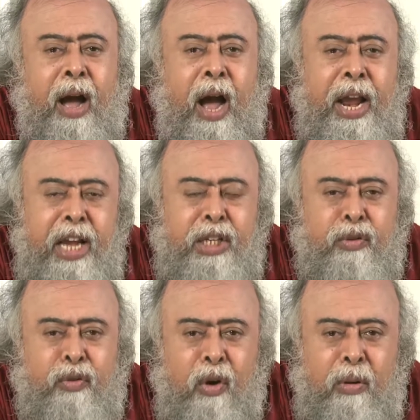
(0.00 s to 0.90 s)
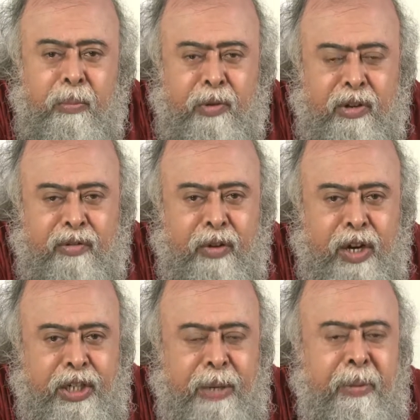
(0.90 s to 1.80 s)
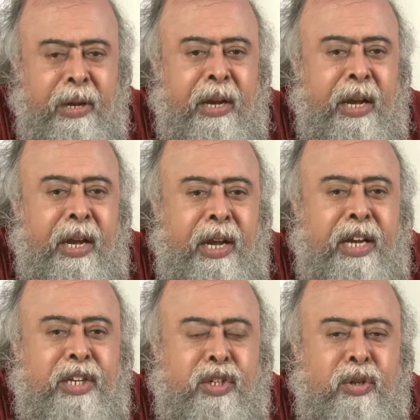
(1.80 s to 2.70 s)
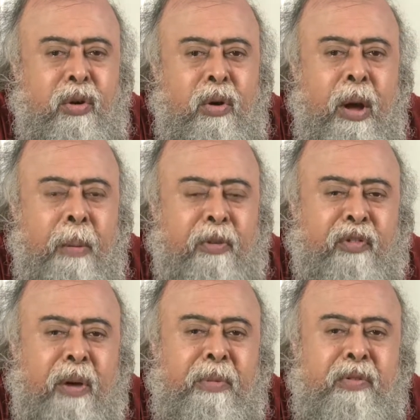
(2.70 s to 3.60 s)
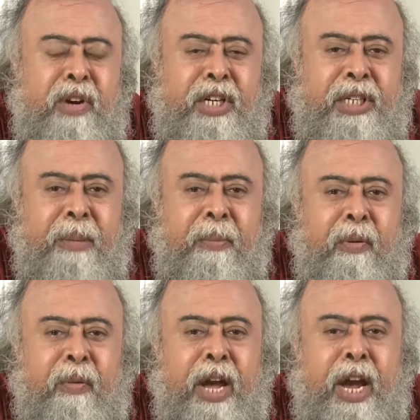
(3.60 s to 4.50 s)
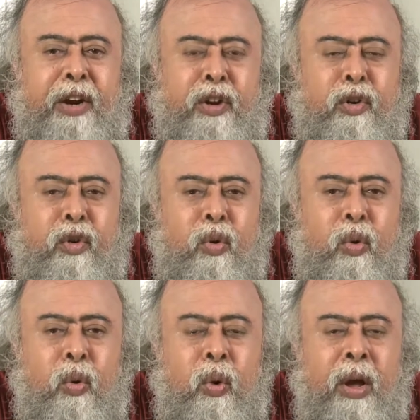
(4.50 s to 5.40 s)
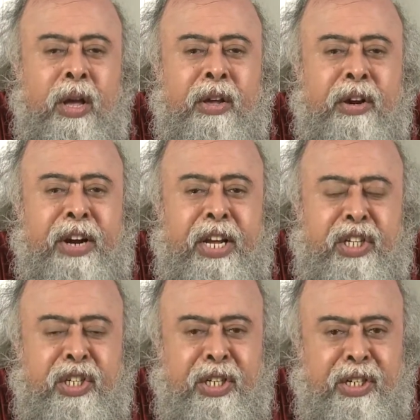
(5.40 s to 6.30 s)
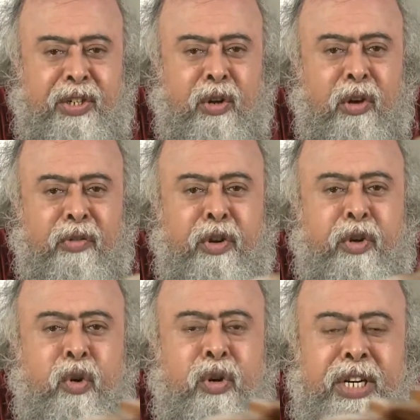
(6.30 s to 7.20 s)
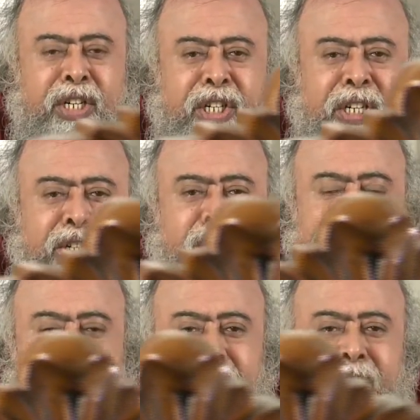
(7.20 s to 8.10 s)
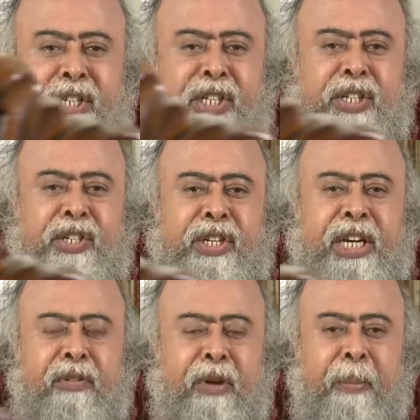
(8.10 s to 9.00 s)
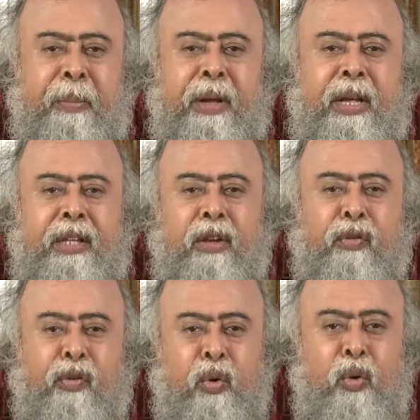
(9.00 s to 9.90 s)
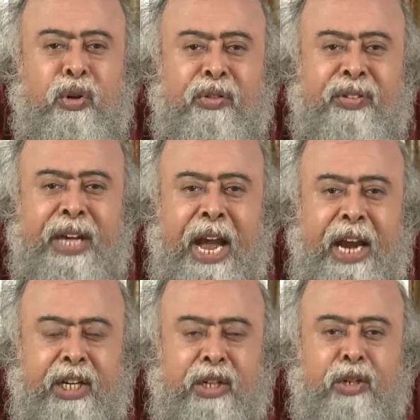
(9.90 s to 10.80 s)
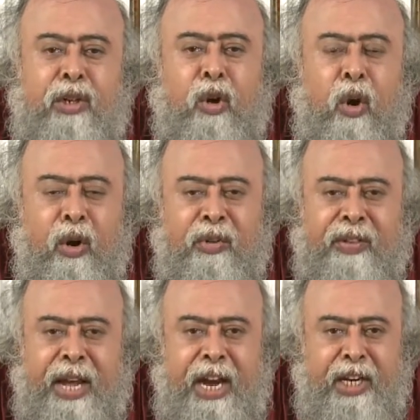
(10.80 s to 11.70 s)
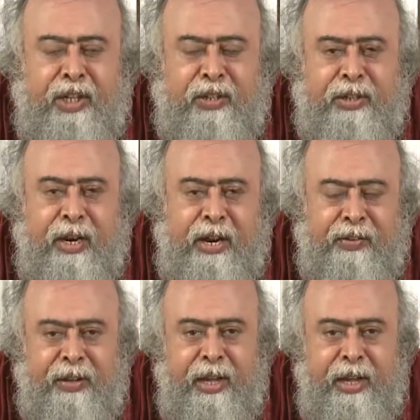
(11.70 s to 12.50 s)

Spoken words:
highest forms of worship is to perform a worship where you do distance, you take distance, you give up the fruit of the action or the goal of the action. That is,